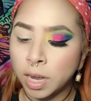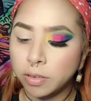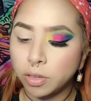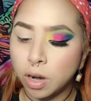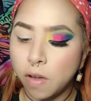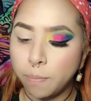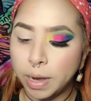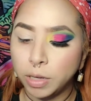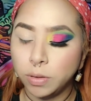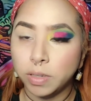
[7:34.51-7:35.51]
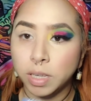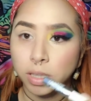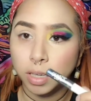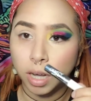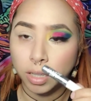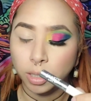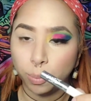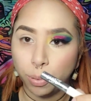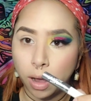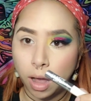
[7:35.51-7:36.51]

I start off by using the Color,